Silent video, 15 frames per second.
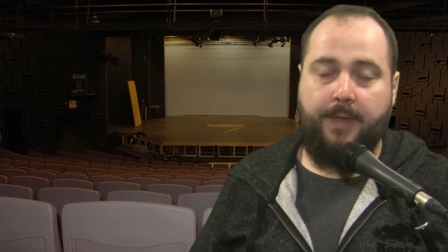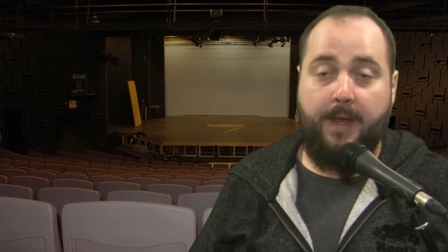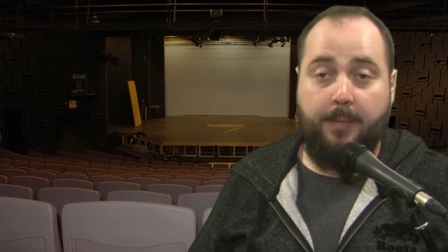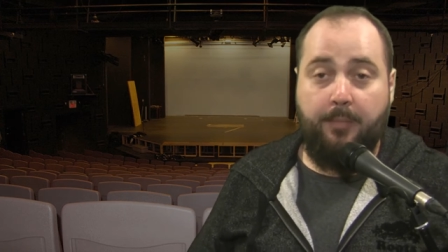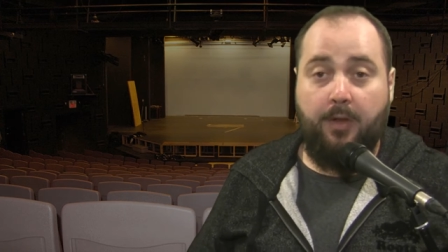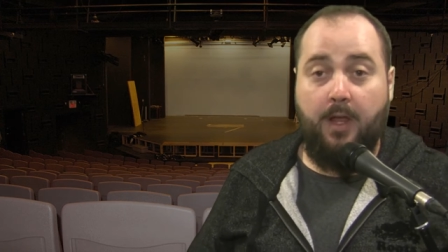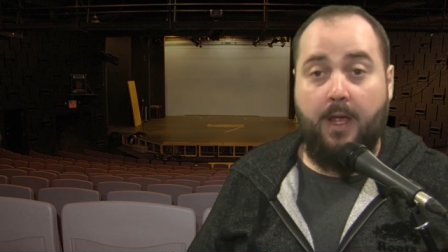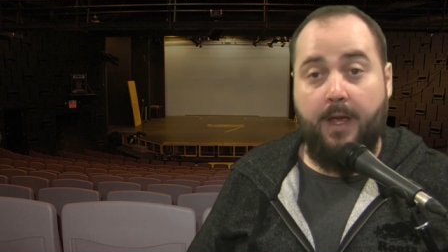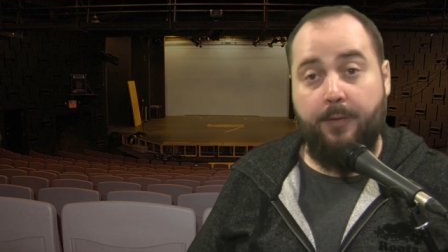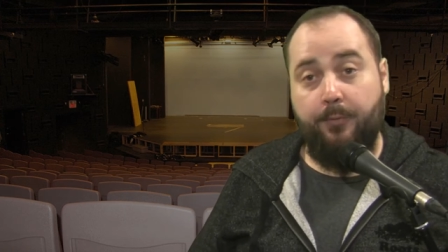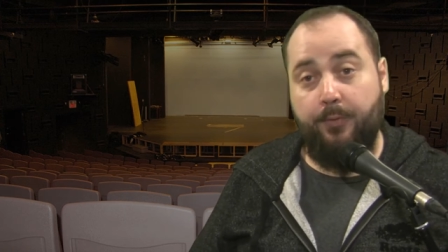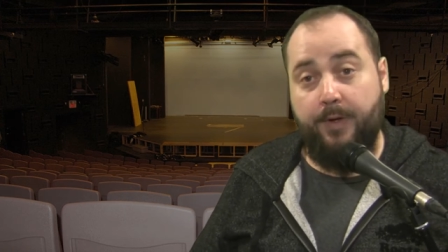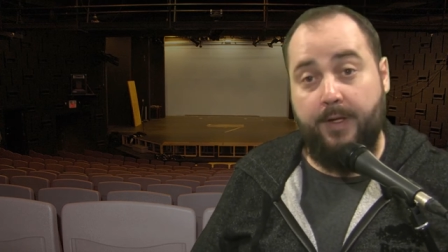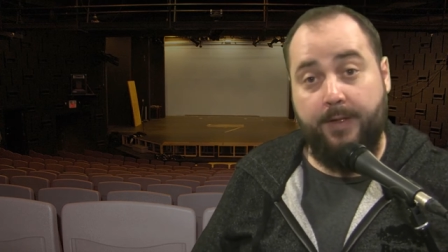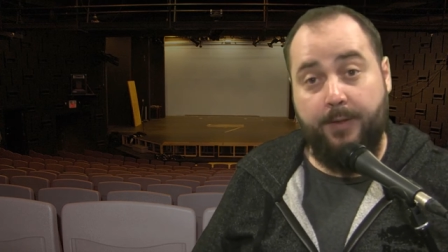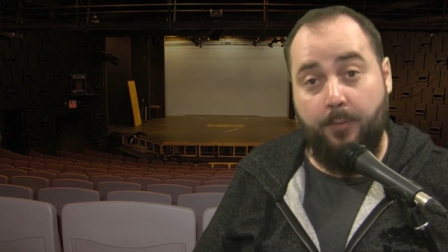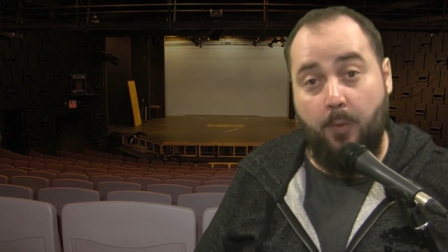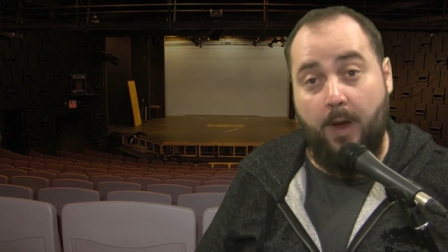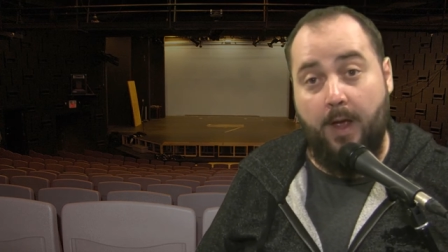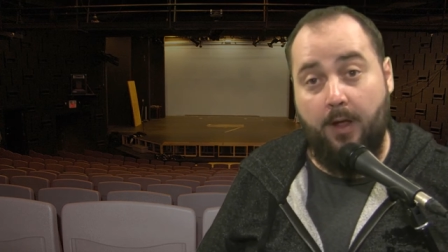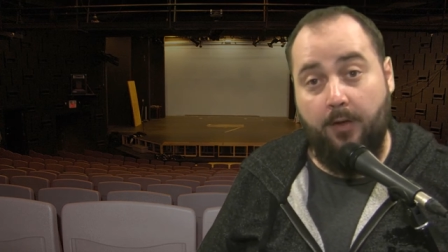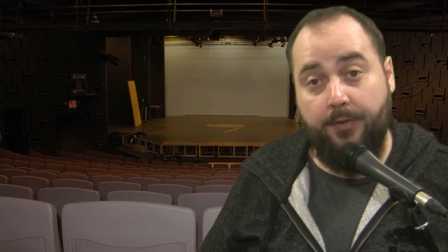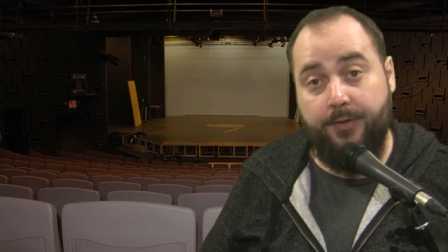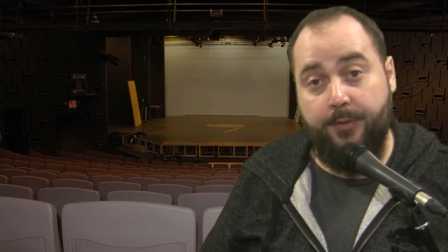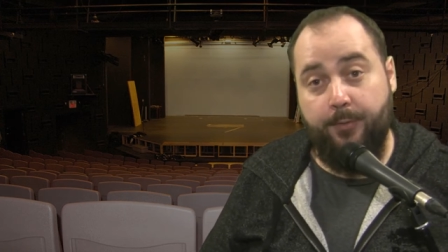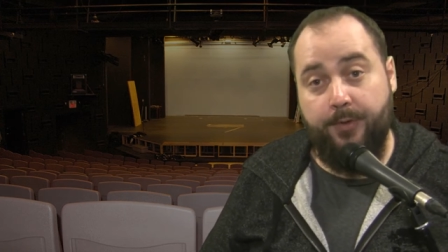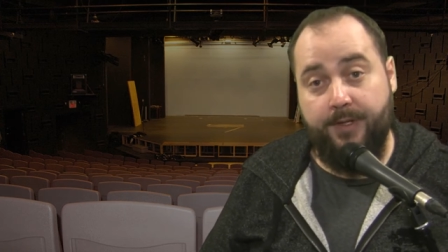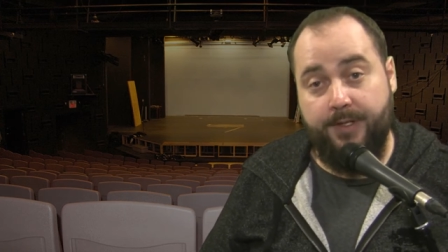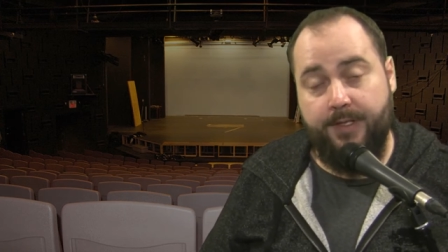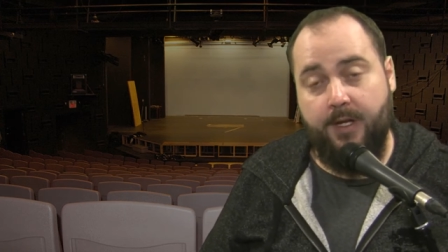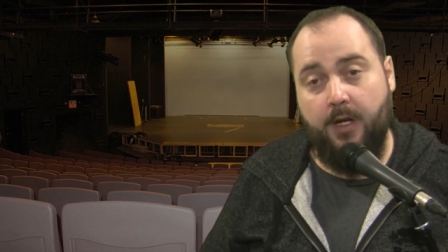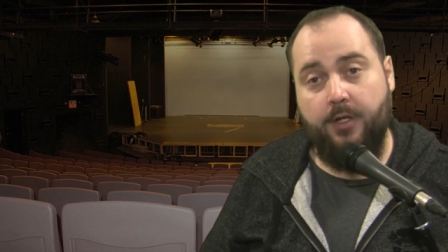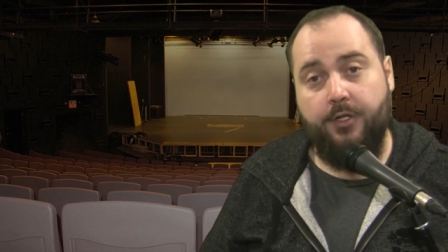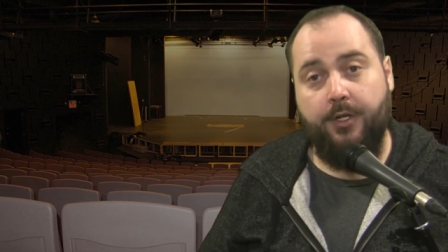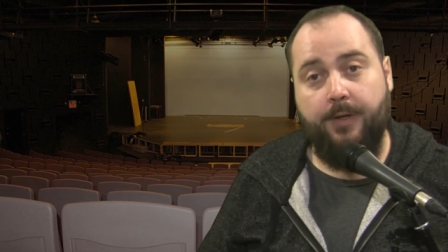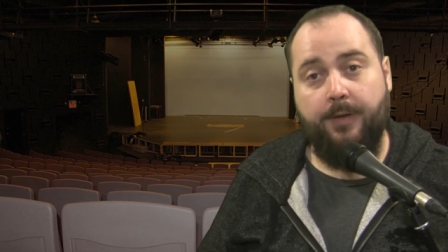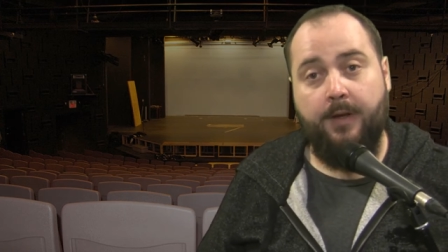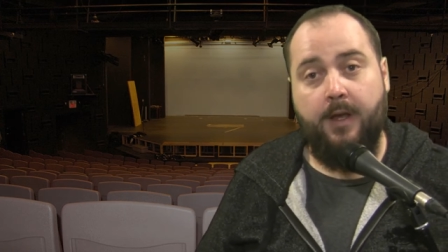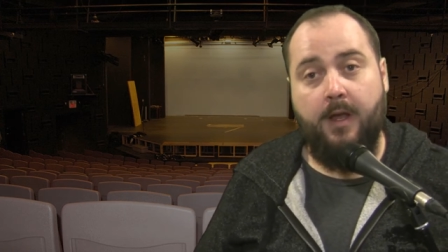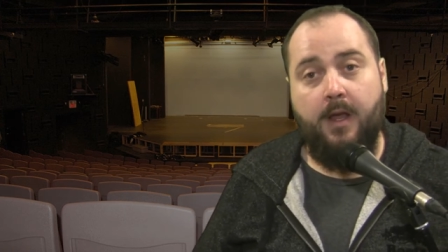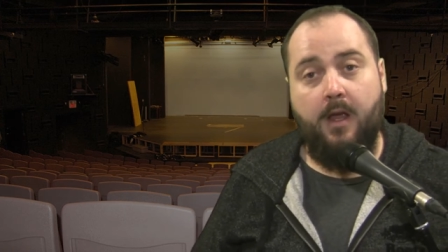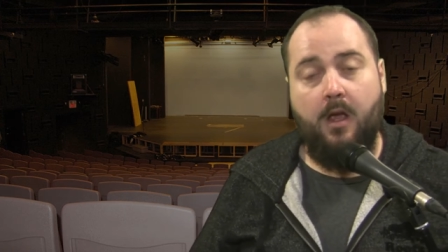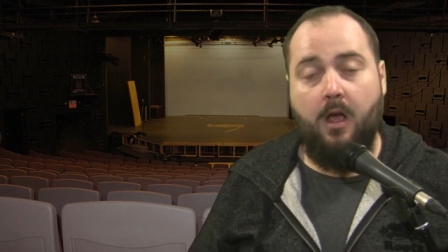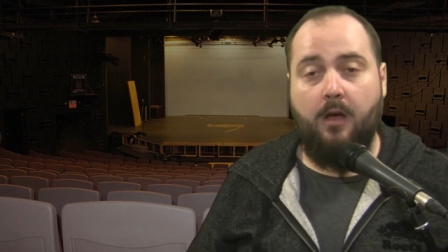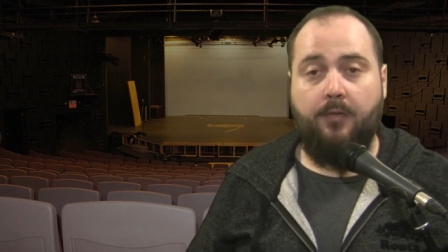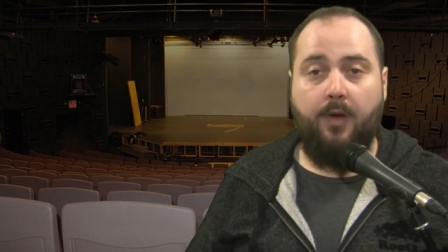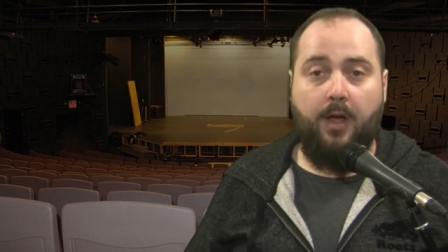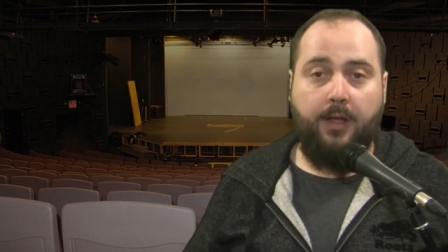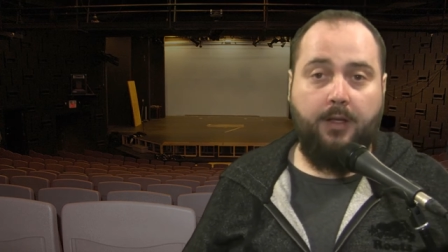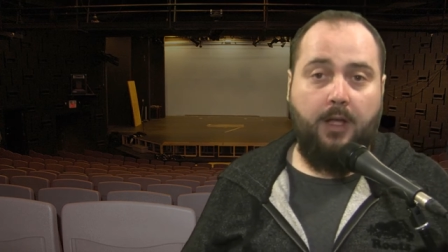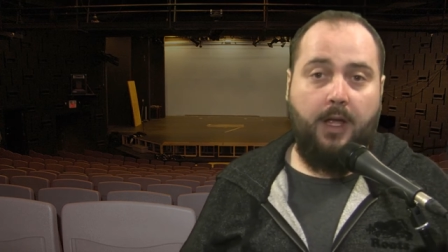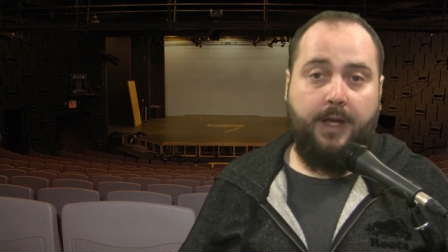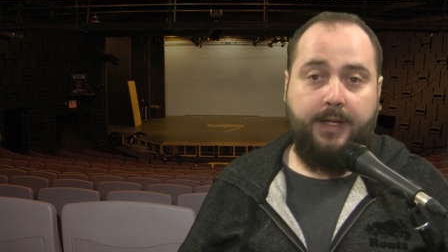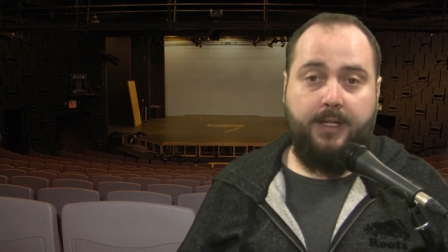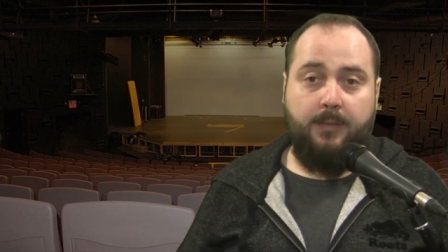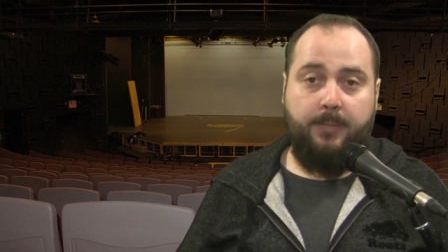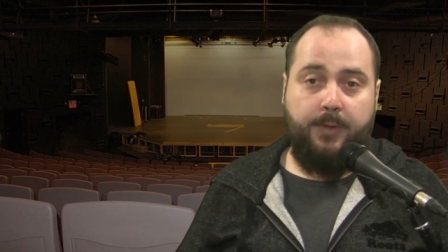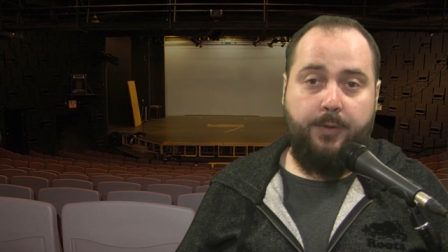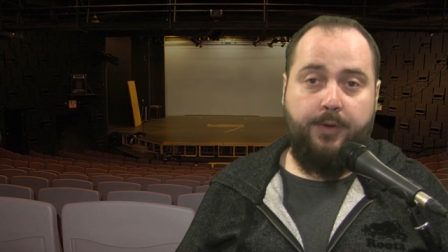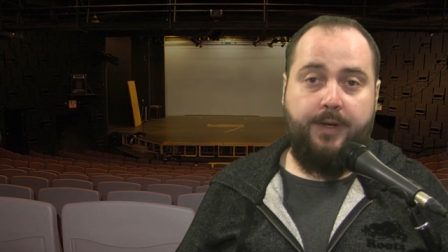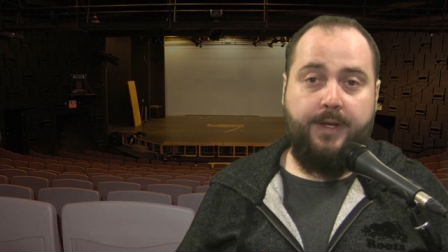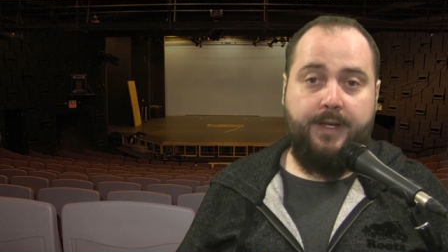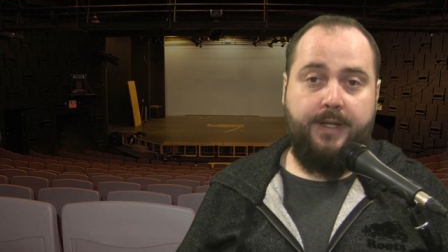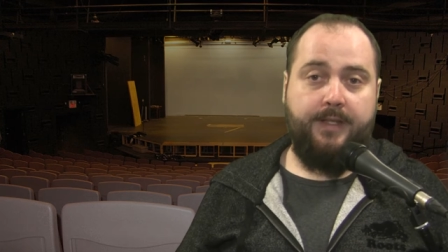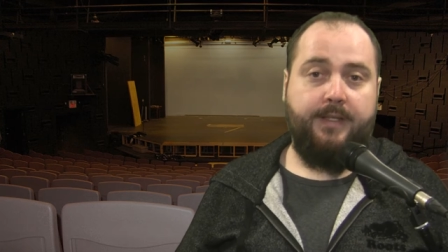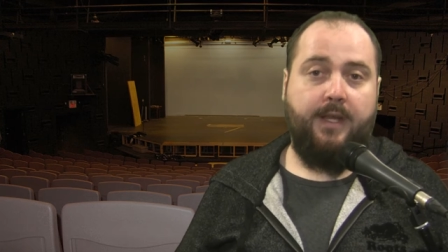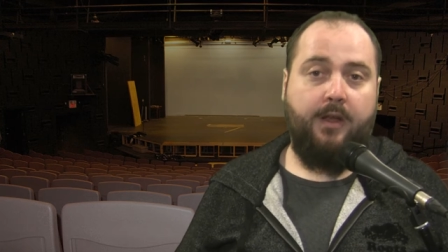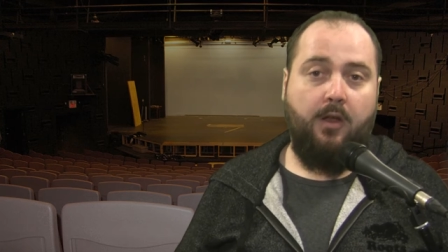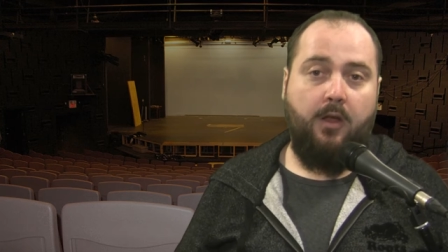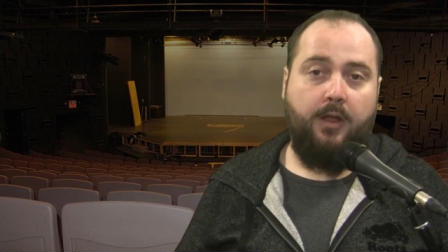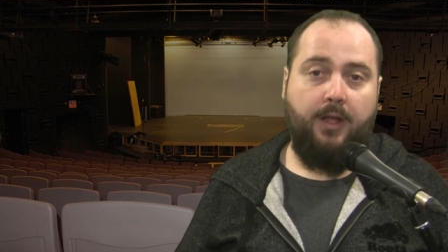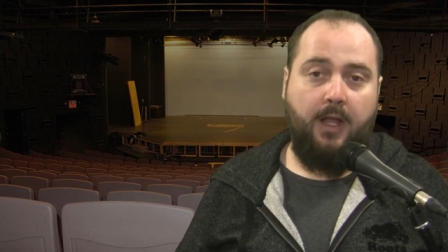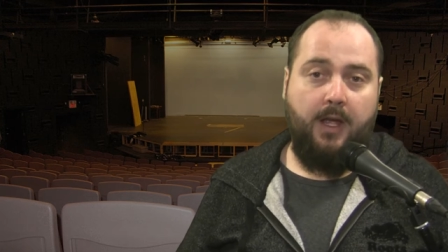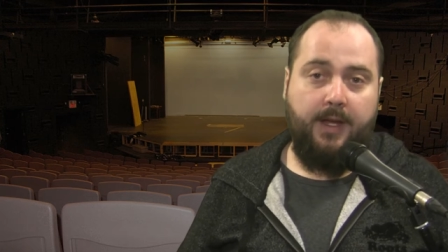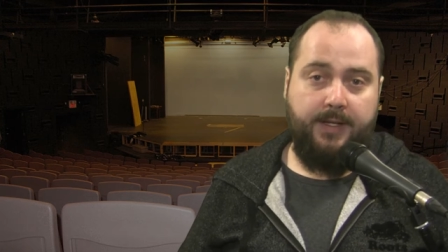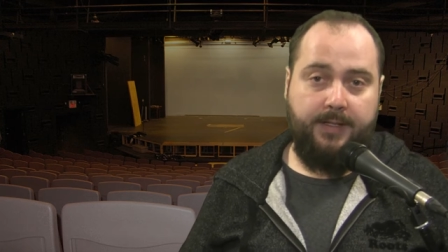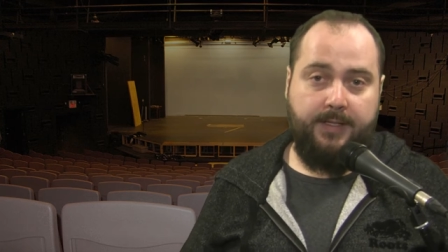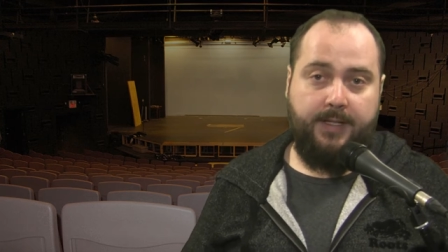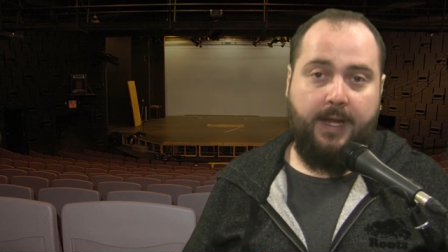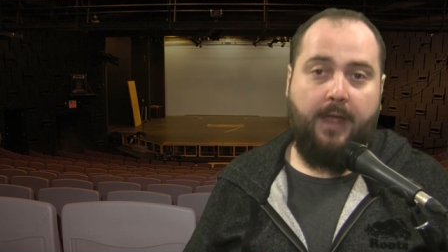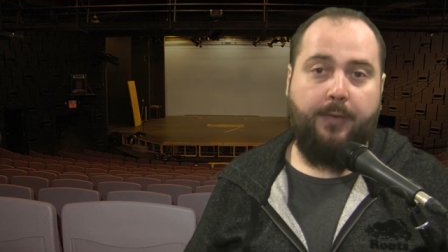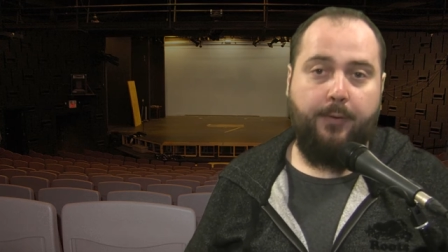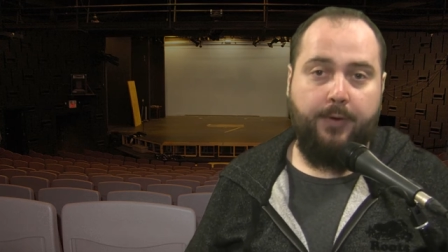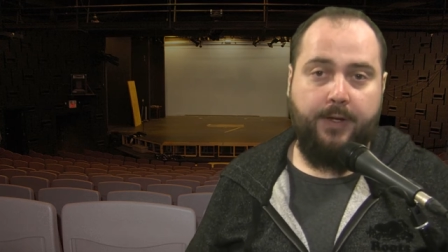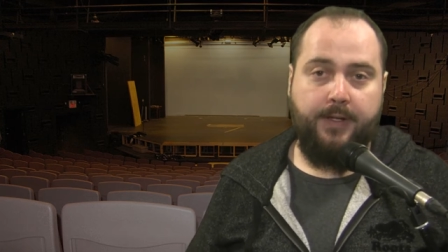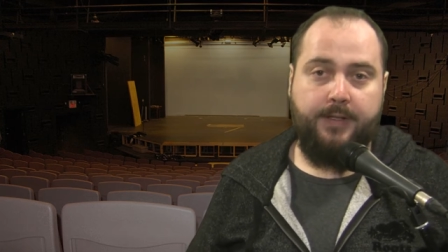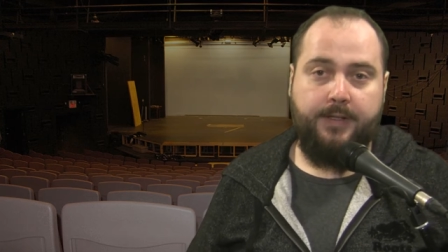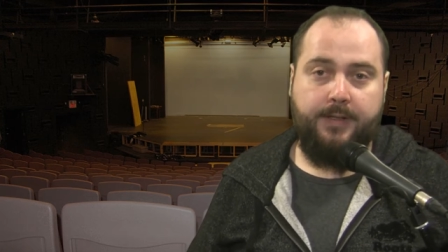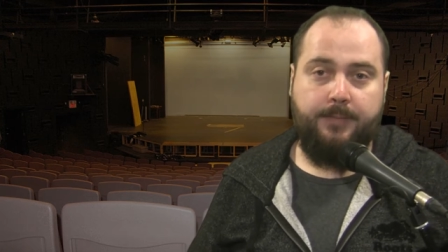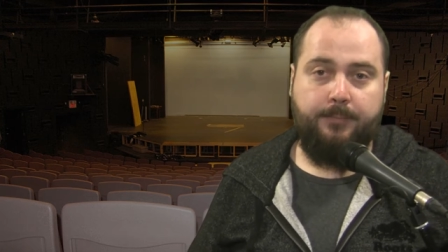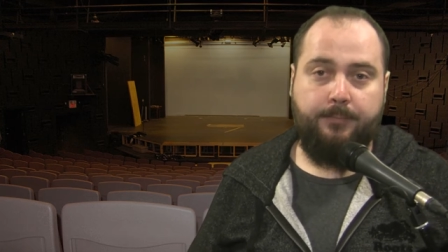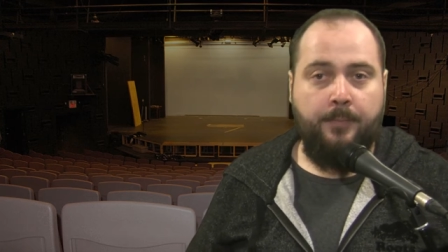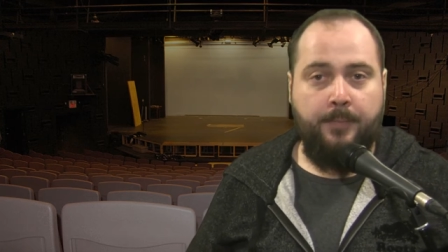They apply really well to a discussion of online communities and online togetherness.